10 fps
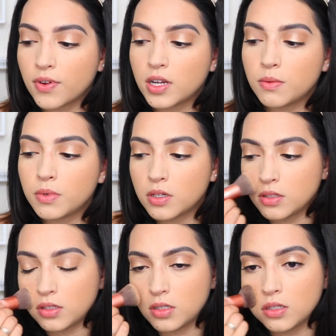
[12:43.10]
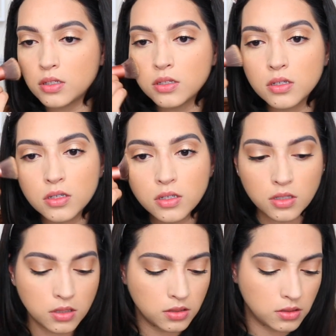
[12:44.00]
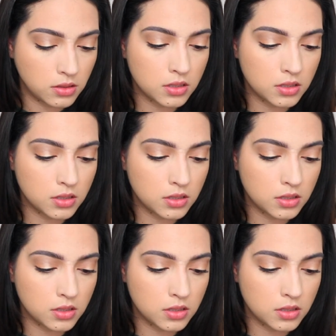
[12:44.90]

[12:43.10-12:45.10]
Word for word: forgot to put concealer on.